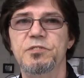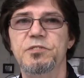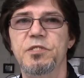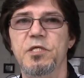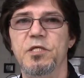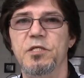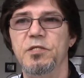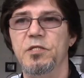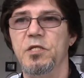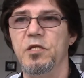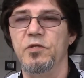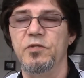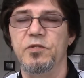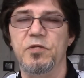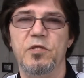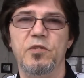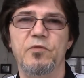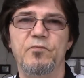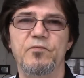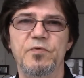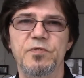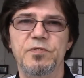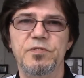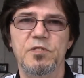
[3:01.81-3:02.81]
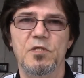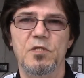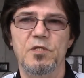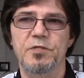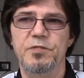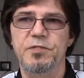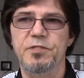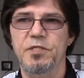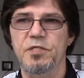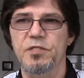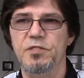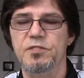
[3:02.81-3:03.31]
that none of the other
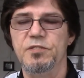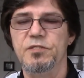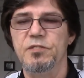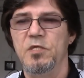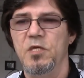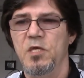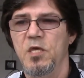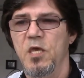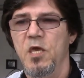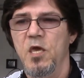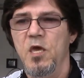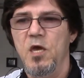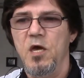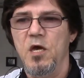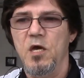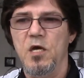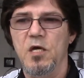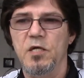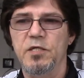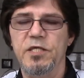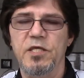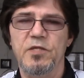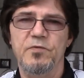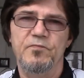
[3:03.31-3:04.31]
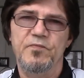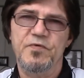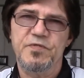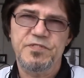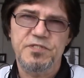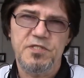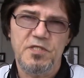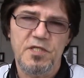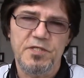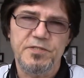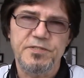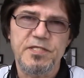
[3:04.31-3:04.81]
facilities can
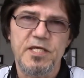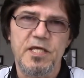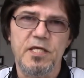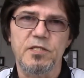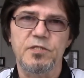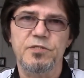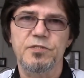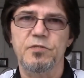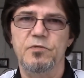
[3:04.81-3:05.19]
facilitate.